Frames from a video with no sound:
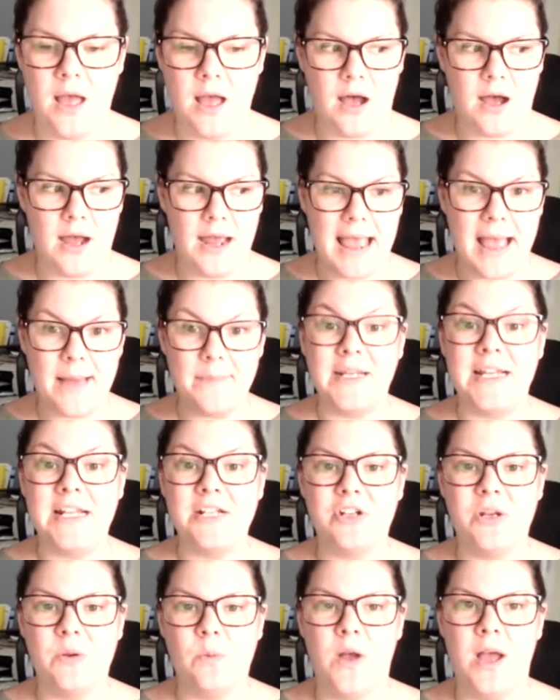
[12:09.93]
I am
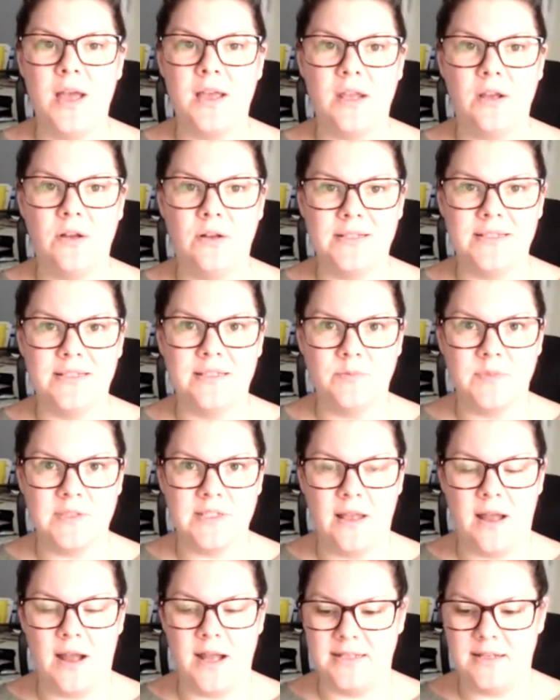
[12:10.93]
literally working on some
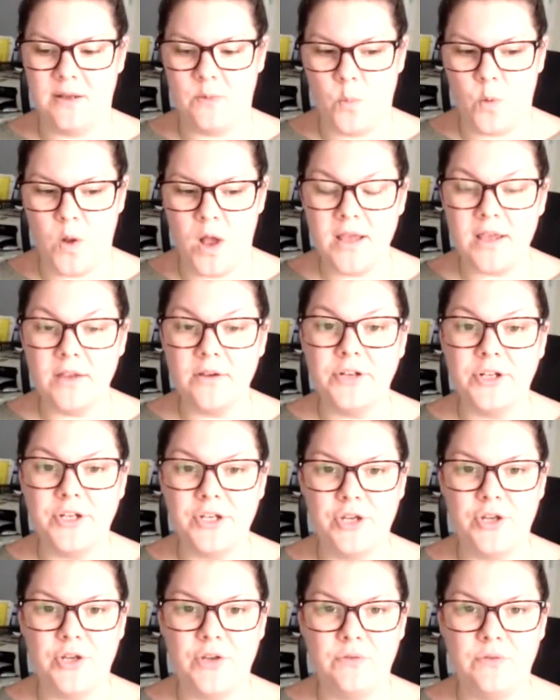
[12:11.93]
slides. I'm working on a
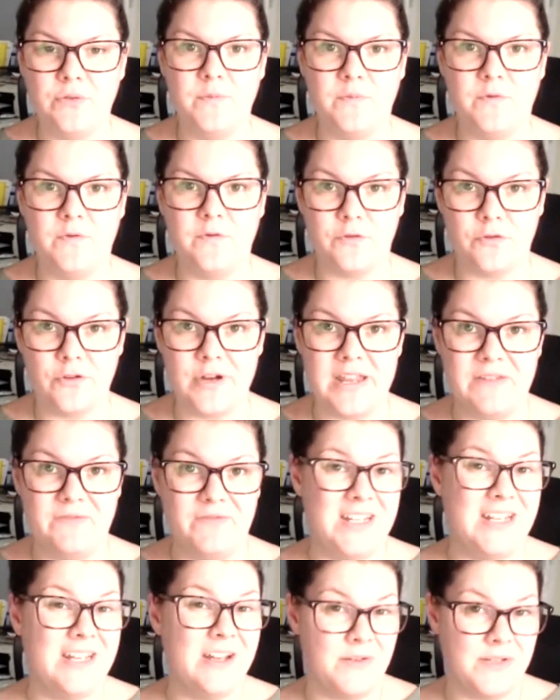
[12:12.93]
new free
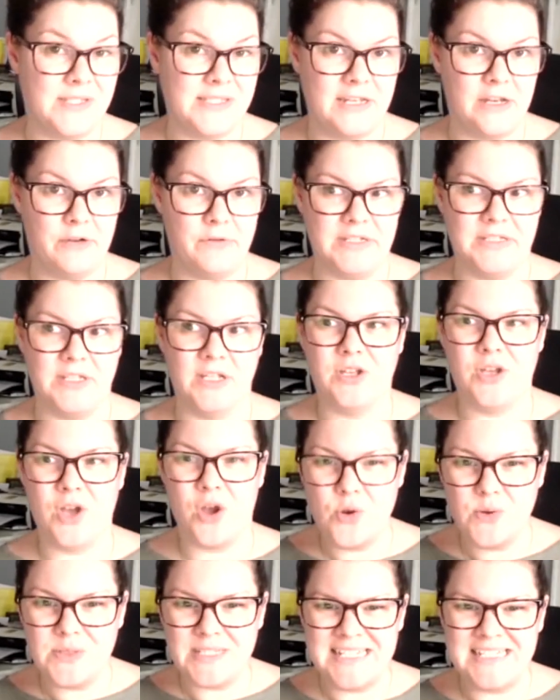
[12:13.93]
video series that
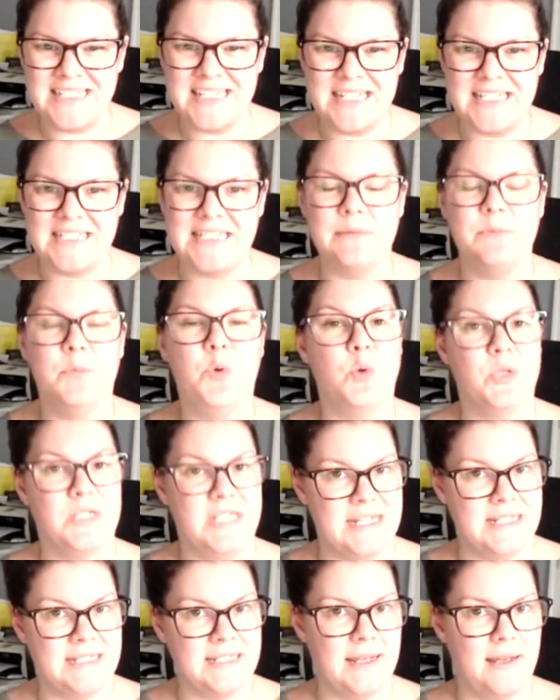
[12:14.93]
goes into this in more
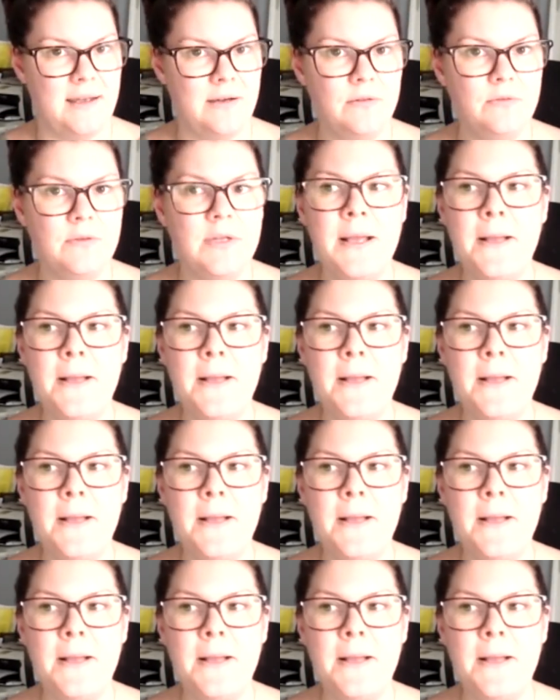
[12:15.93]
detail,